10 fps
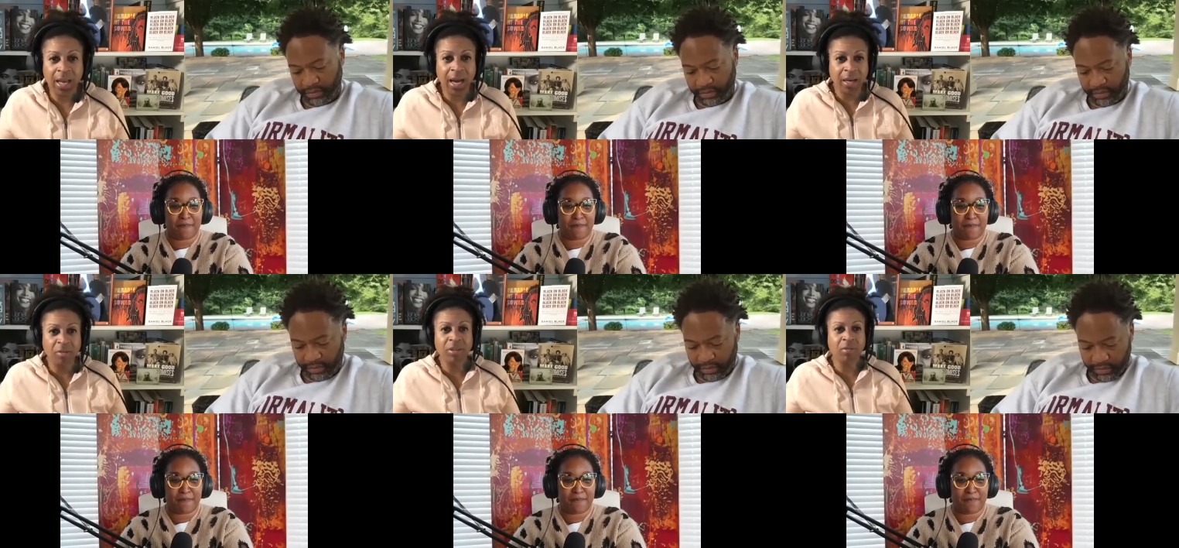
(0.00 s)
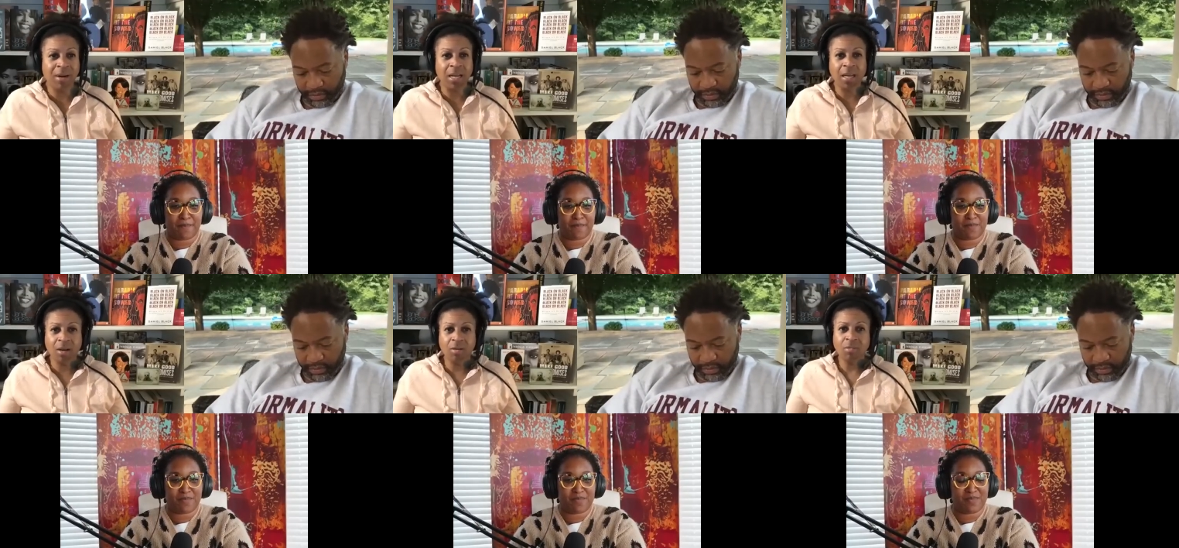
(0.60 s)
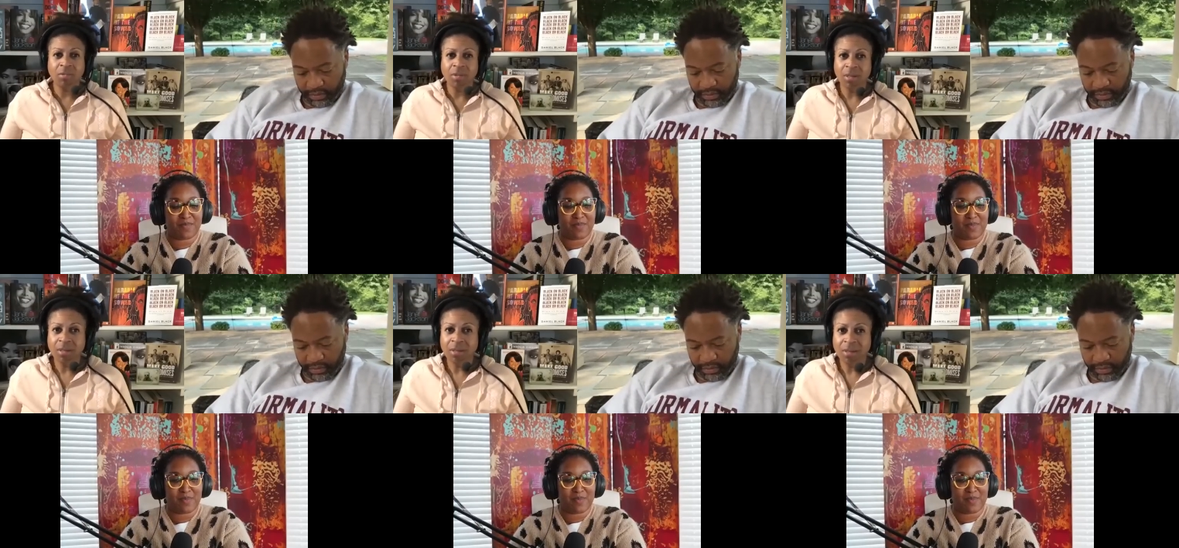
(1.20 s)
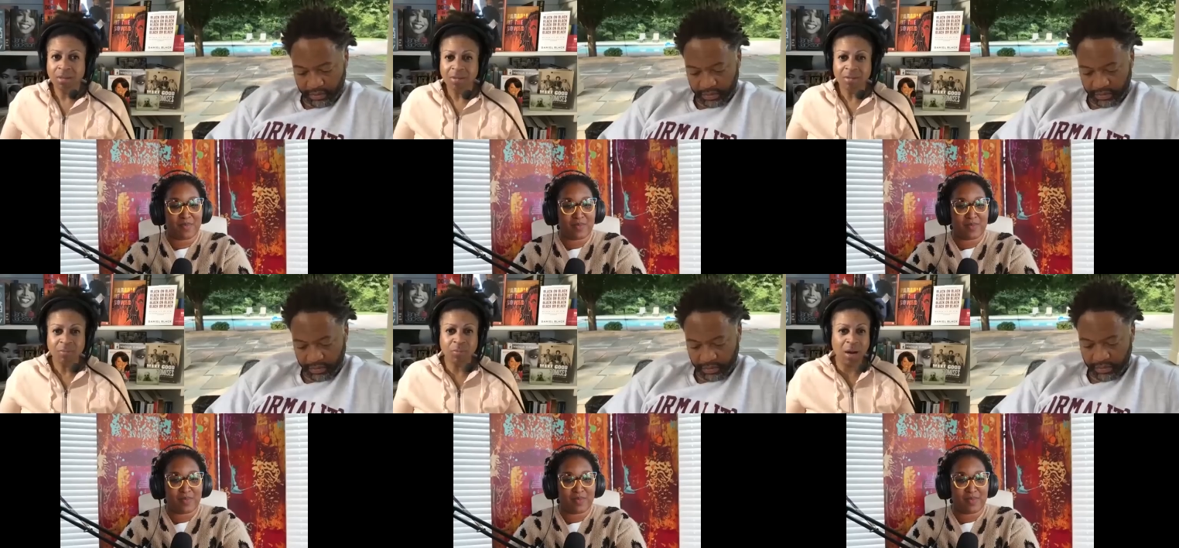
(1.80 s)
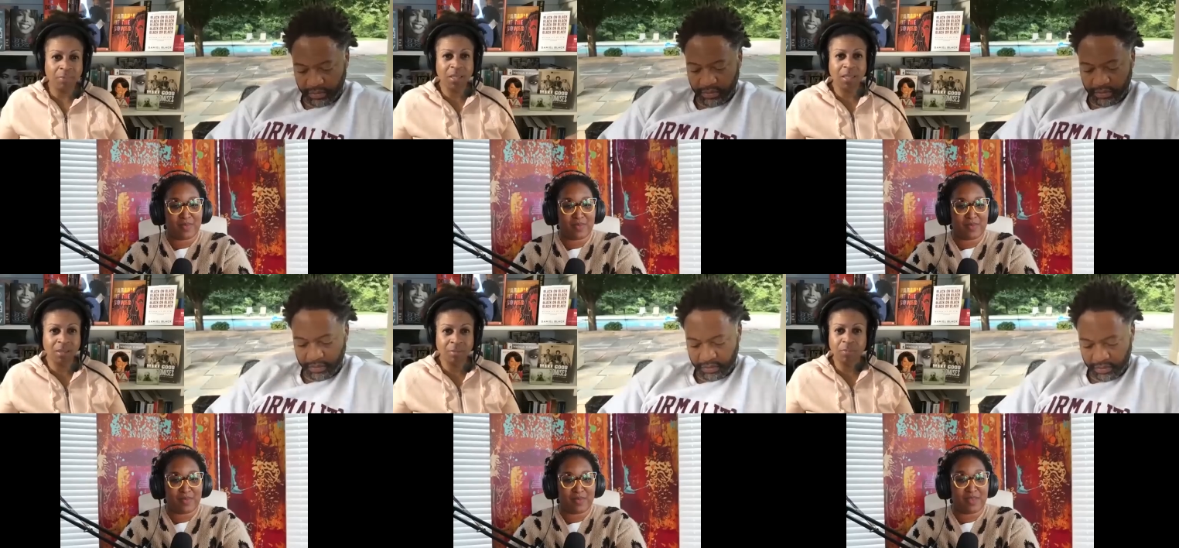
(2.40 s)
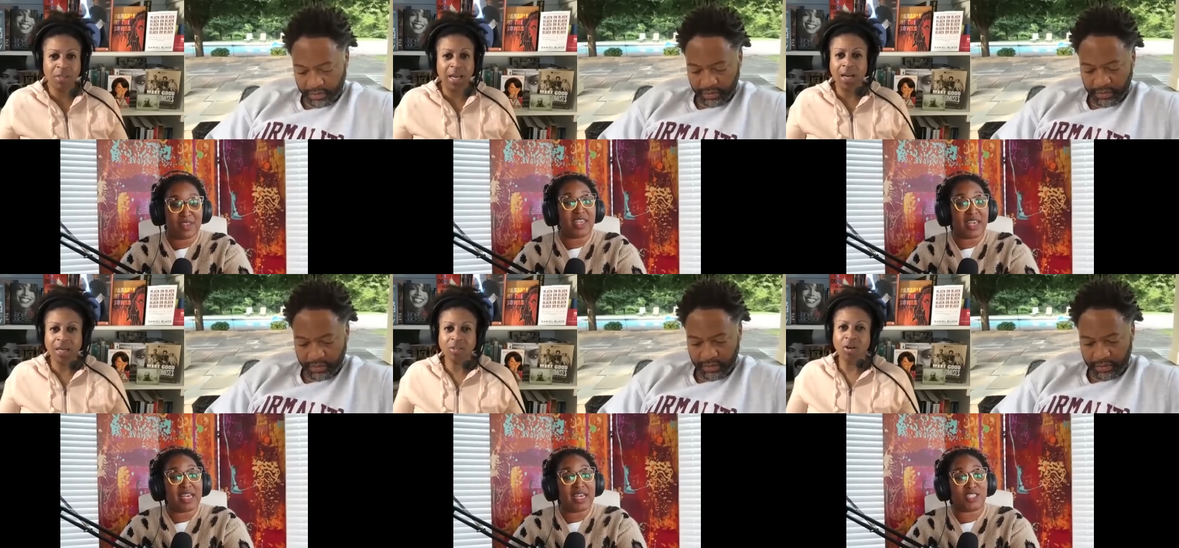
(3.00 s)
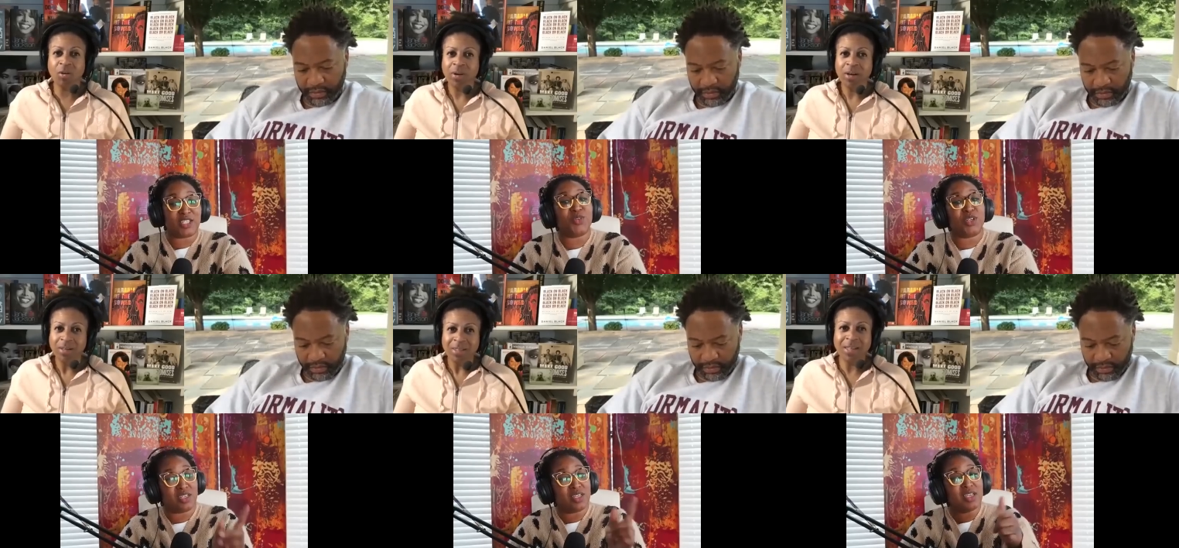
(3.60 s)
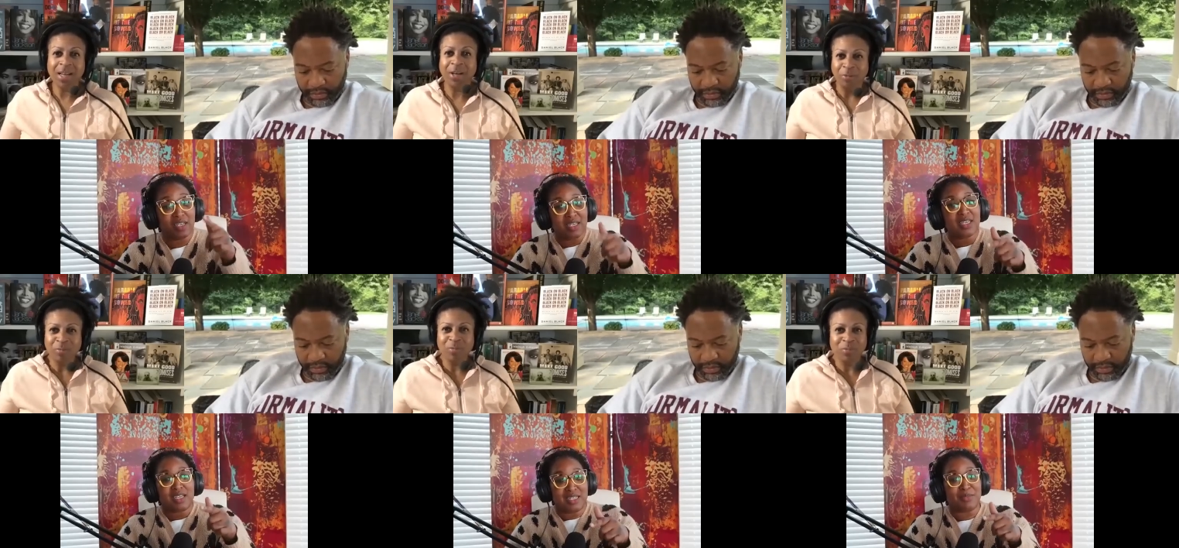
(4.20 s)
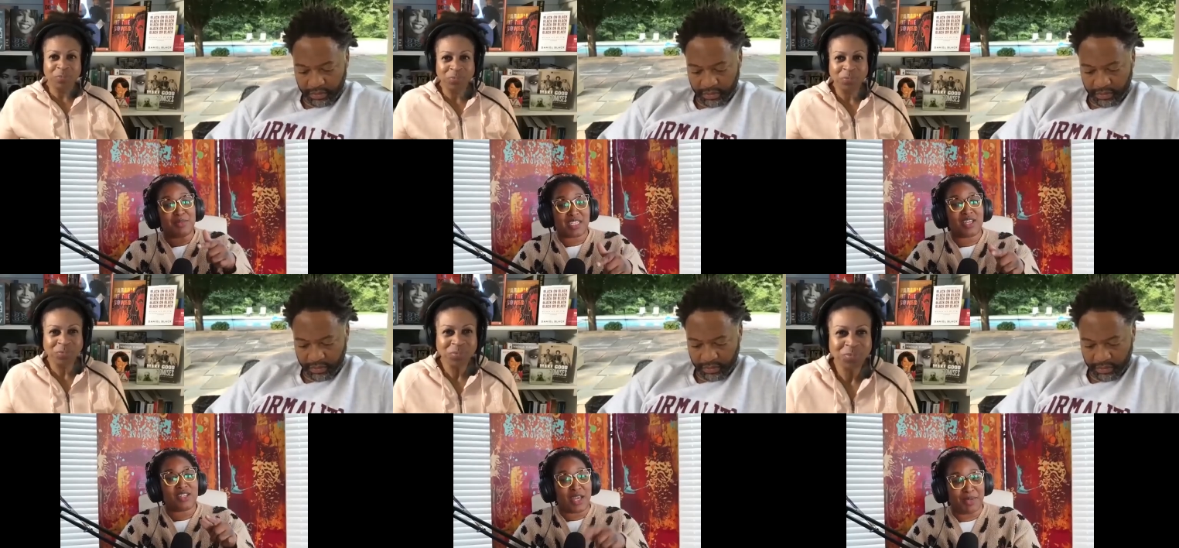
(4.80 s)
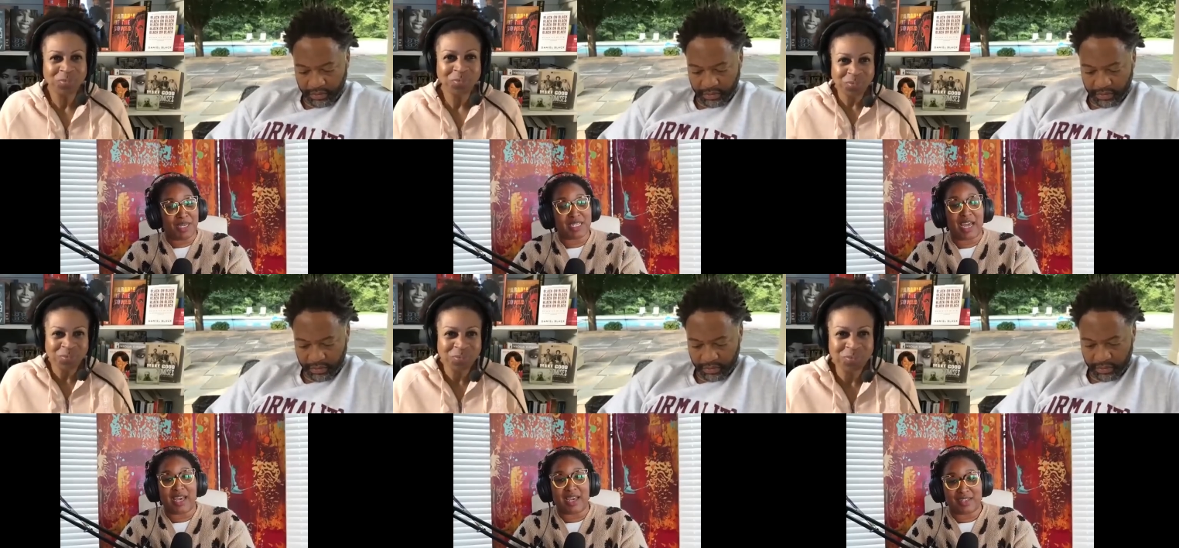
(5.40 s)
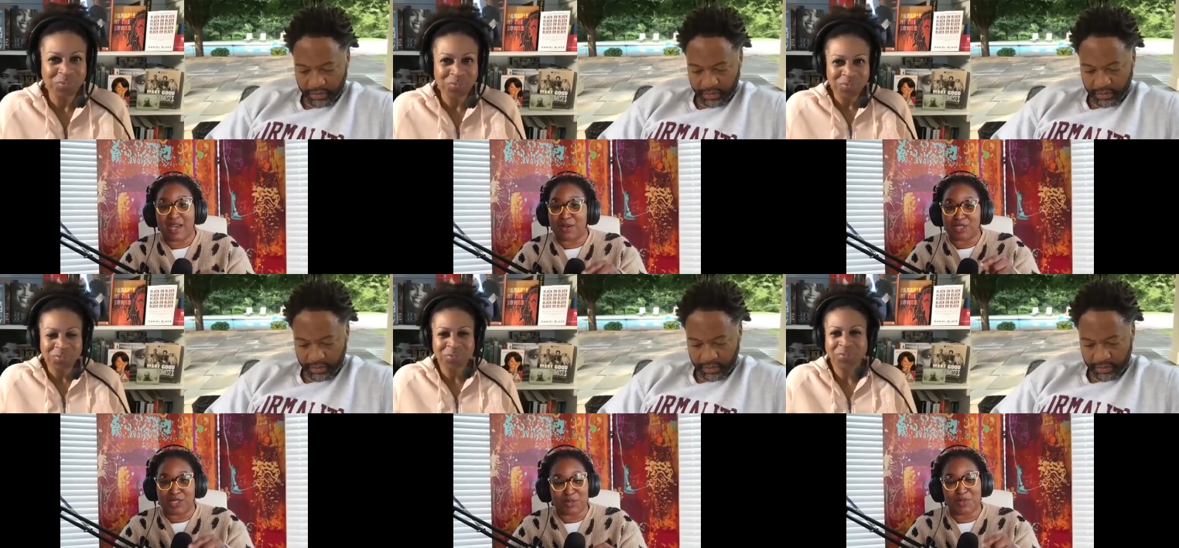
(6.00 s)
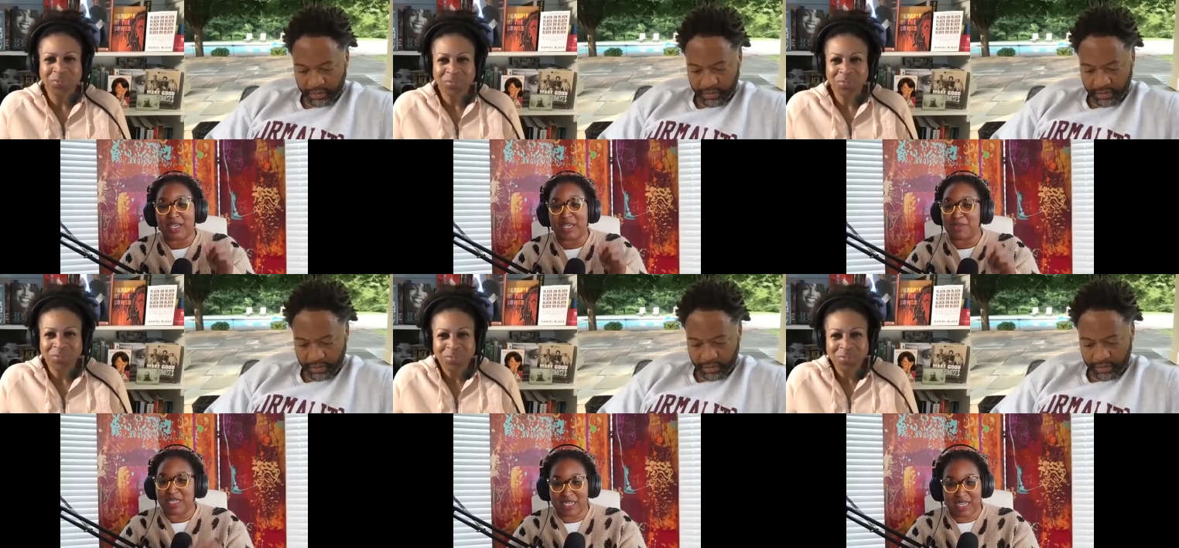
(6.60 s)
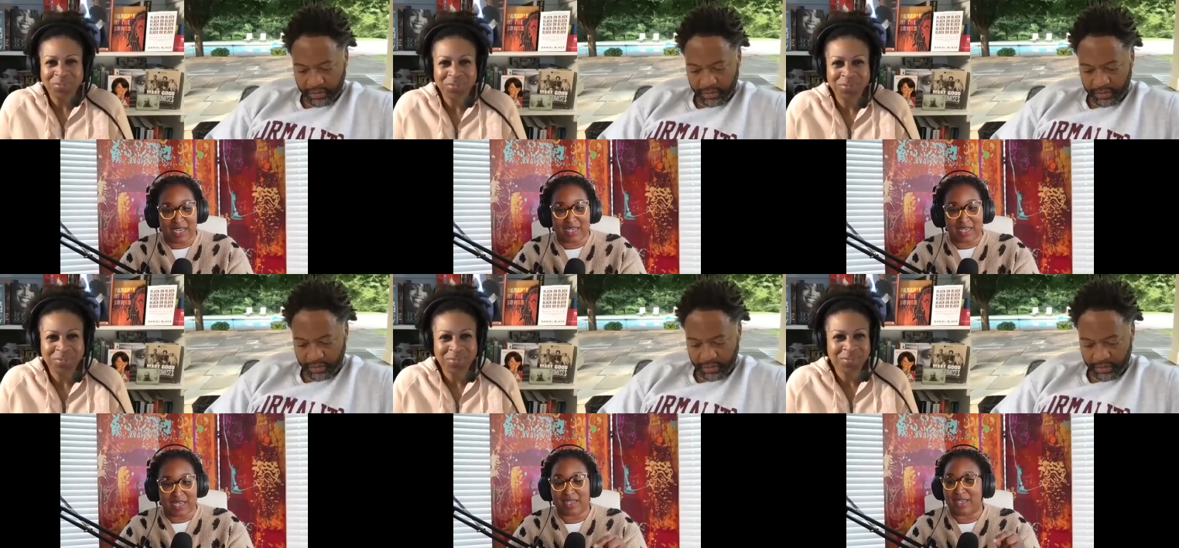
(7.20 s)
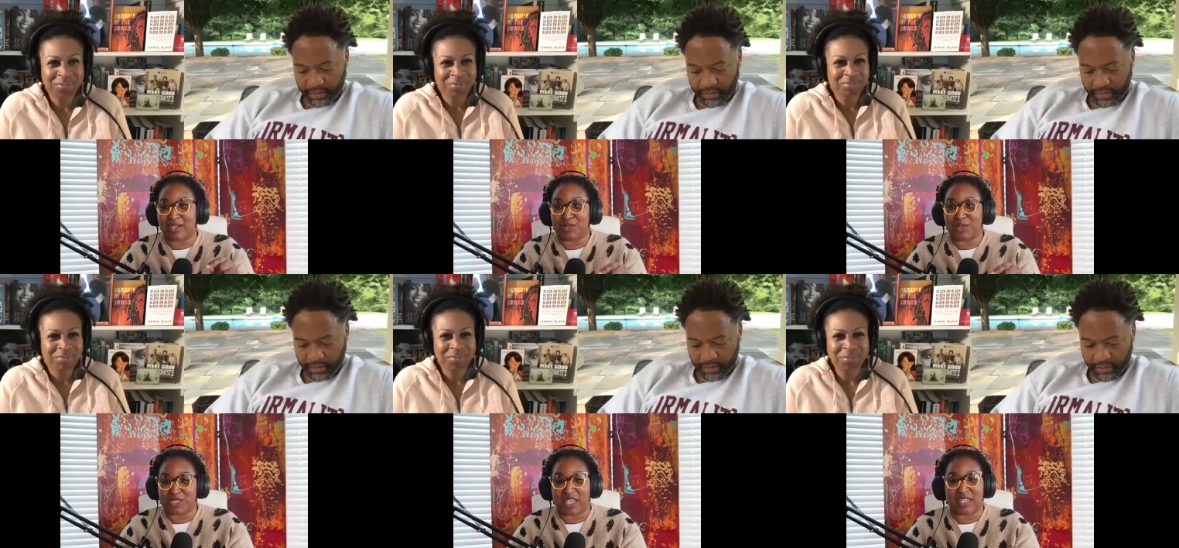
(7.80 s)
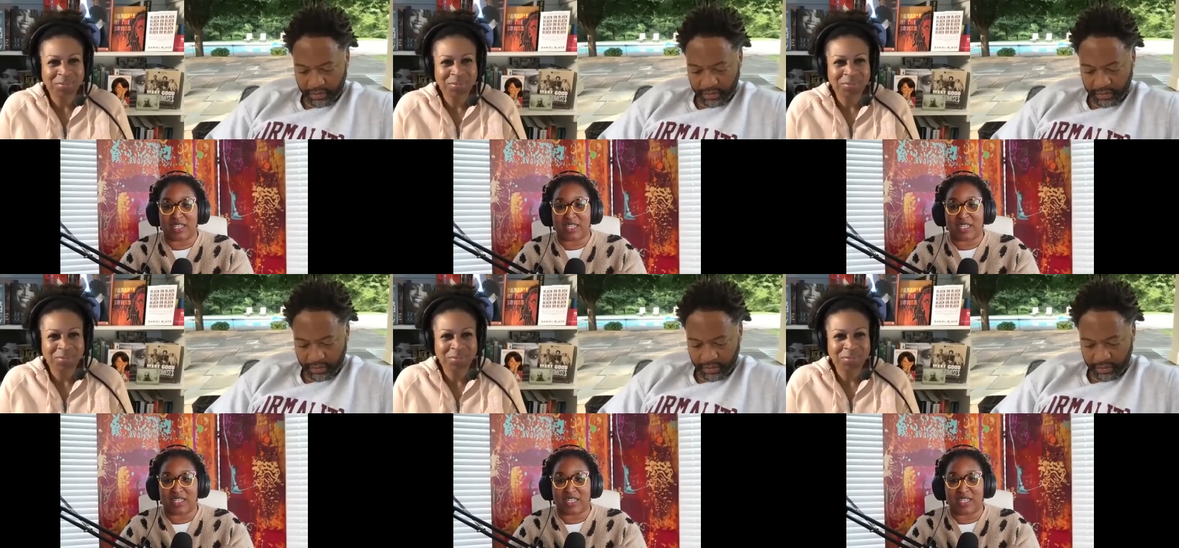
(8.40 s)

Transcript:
Speaker 1: AI on the radio? Probably. Yeah. So going,
Speaker 2: yeah. Let me tell you, I met a guy, I was on a plane, met a guy uh, who said